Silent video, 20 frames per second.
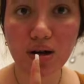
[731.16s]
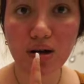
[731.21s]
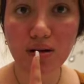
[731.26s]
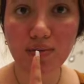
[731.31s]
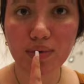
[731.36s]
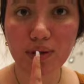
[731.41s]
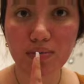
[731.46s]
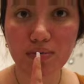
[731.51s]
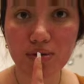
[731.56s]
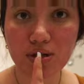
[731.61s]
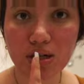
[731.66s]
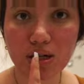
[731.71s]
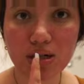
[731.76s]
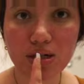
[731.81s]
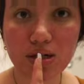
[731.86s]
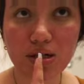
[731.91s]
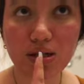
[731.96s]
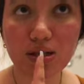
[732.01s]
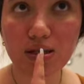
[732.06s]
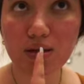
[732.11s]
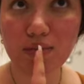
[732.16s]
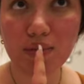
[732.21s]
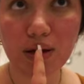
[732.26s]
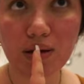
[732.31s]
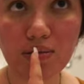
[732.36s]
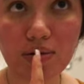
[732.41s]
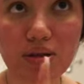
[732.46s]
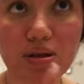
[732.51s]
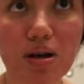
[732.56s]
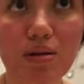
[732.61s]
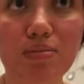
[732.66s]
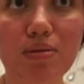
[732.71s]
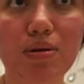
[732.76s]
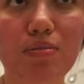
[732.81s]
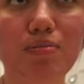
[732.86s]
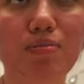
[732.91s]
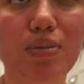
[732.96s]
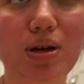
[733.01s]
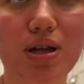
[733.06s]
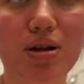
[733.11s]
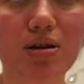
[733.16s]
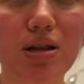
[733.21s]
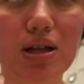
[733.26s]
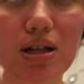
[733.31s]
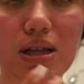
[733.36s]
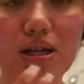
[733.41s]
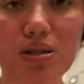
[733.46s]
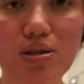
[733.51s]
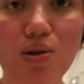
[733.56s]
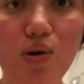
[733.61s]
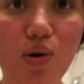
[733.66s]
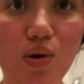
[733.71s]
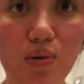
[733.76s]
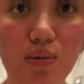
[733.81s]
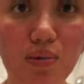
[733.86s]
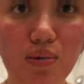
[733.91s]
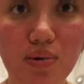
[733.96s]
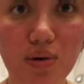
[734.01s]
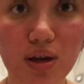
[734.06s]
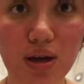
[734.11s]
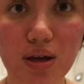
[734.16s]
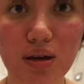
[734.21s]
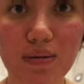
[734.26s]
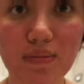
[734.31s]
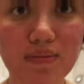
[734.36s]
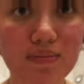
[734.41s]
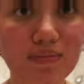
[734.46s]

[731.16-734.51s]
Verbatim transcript: um, lip injections to make my top lip bigger. Like that's the whole point.